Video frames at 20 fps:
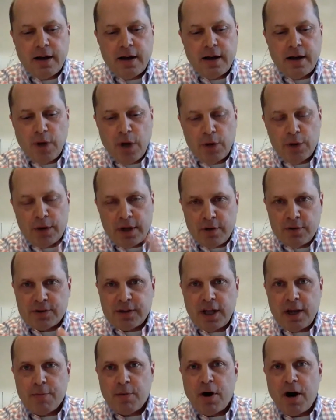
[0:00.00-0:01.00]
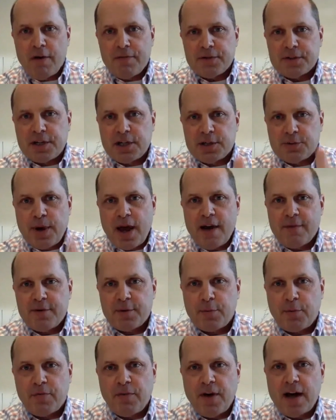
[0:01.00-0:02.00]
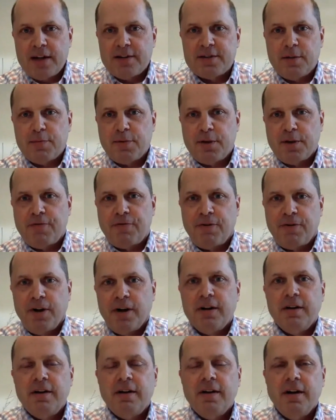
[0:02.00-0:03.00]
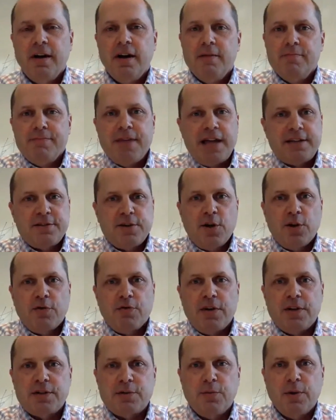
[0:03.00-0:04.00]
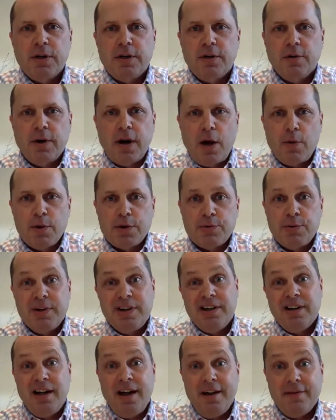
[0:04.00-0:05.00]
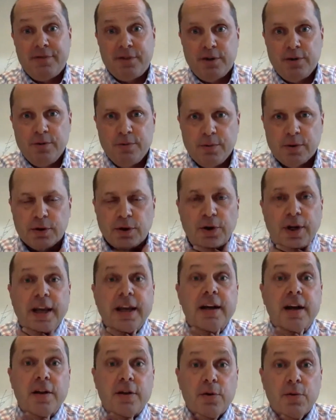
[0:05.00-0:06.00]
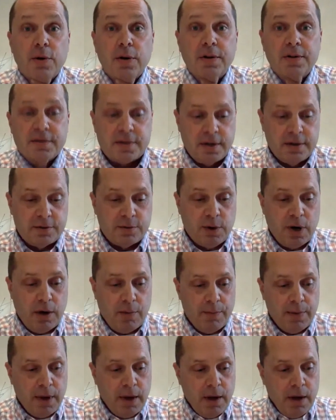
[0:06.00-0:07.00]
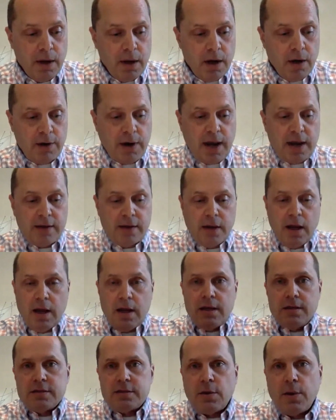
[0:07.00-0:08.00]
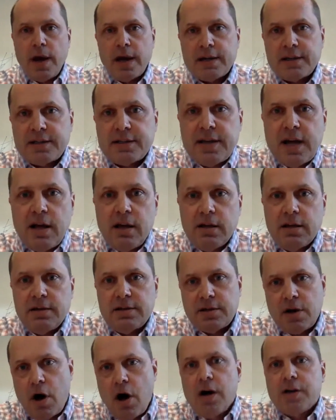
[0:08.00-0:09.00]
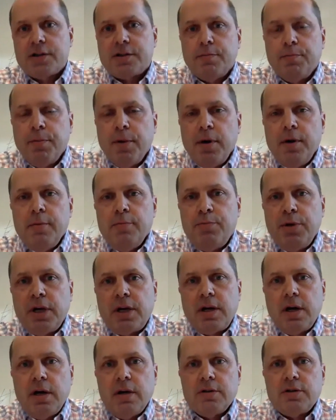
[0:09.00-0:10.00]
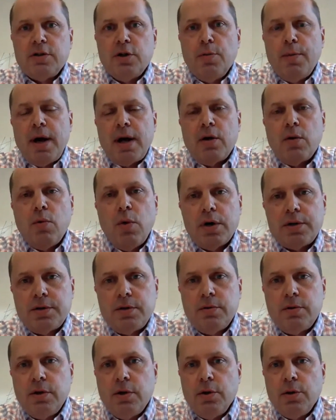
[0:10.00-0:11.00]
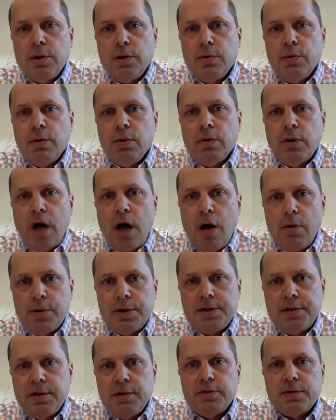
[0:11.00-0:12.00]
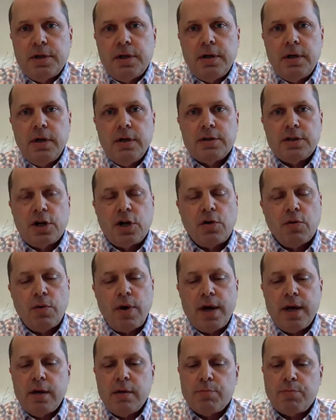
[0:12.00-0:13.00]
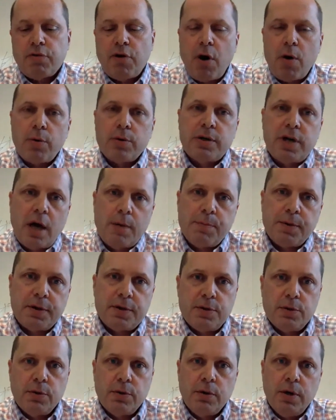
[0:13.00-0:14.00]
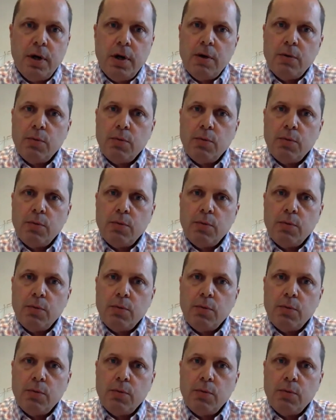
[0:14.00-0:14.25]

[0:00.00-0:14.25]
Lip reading: And we only use LibreOffice because we have to provide something free. That's the only reason we do it. I wish we didn't have to. We're looking at other ones as well. Okay, so Excel is awesome because no matter what you do, you will always use it. It's a great prototyping tool.